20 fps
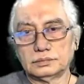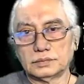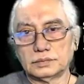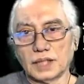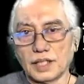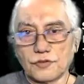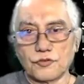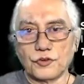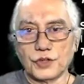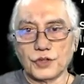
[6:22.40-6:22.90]

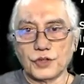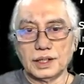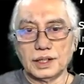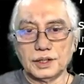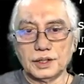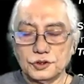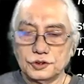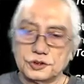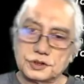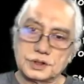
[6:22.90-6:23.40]
if we
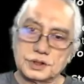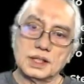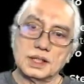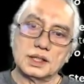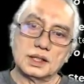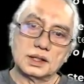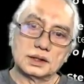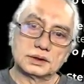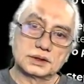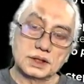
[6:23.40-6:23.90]
use
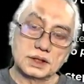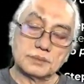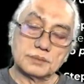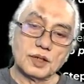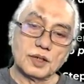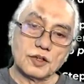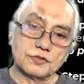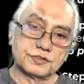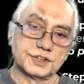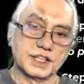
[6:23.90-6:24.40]
the term
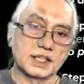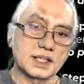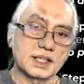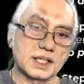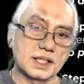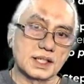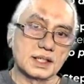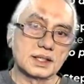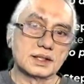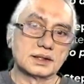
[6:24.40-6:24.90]
of
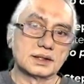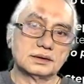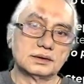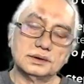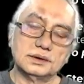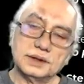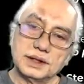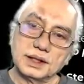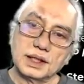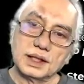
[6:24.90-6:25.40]
chakra,
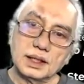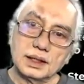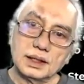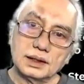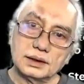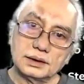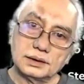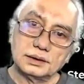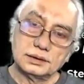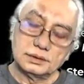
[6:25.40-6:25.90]

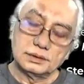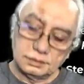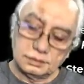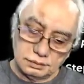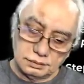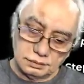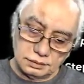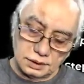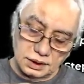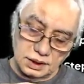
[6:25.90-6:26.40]

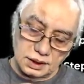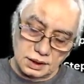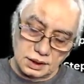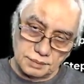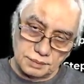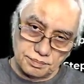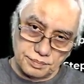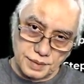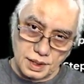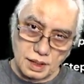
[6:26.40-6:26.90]
the
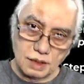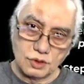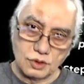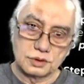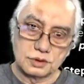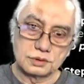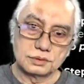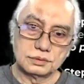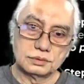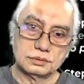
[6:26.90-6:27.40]

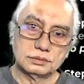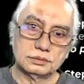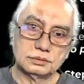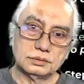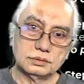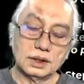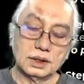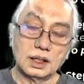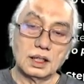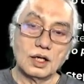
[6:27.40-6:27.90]
below,
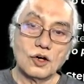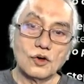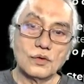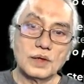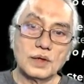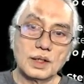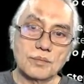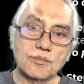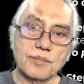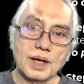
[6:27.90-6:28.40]
the
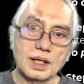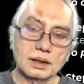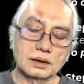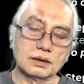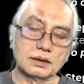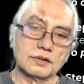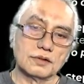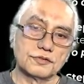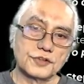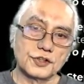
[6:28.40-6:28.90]
lower part
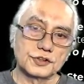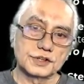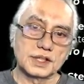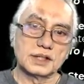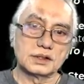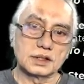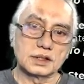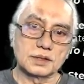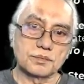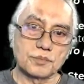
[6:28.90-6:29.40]
of your
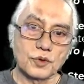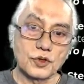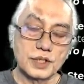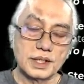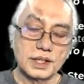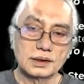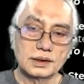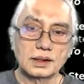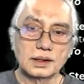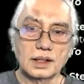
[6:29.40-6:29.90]
center
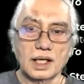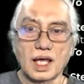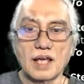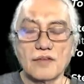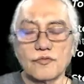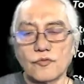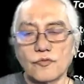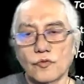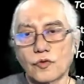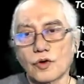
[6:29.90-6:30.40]
point
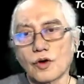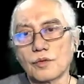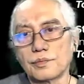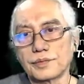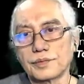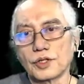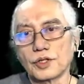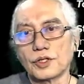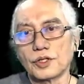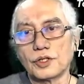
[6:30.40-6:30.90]
came from
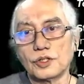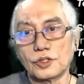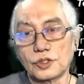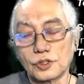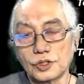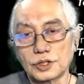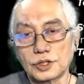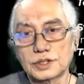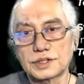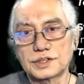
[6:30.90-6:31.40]
your
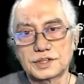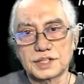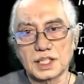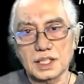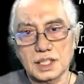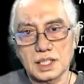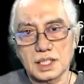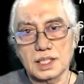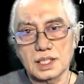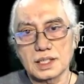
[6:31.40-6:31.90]
root
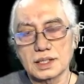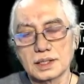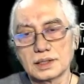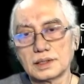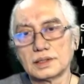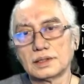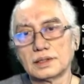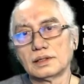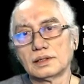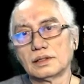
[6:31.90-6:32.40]
chakra,
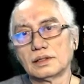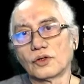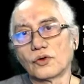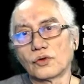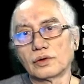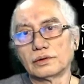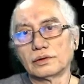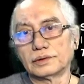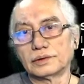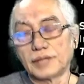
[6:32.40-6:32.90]

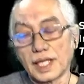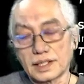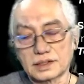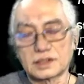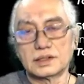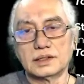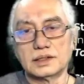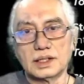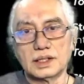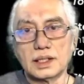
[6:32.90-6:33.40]

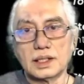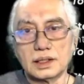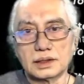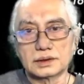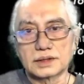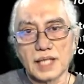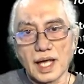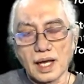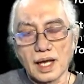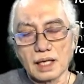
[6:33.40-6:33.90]
that's the
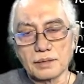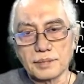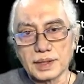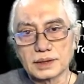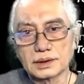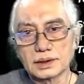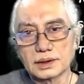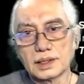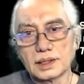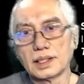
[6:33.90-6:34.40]
earth
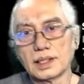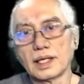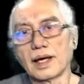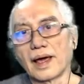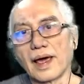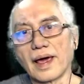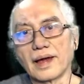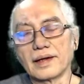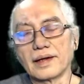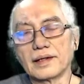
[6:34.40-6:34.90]
element,
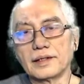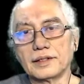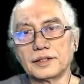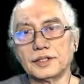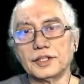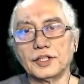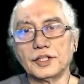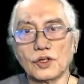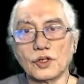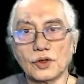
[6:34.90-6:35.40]
and
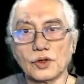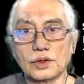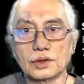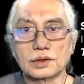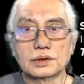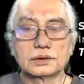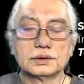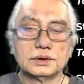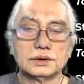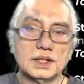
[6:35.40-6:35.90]

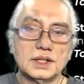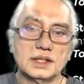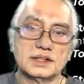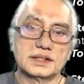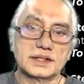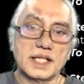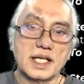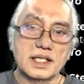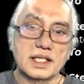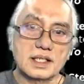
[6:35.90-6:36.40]
your
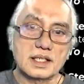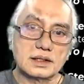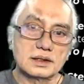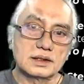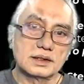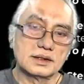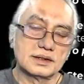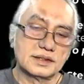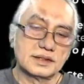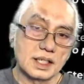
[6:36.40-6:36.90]
sacred
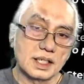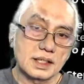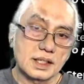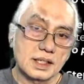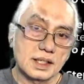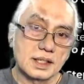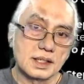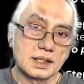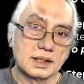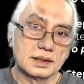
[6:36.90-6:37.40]

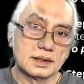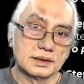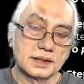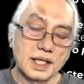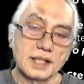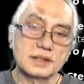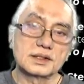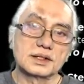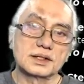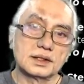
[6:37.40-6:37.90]
chakra,
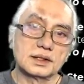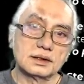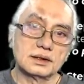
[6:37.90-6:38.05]
that's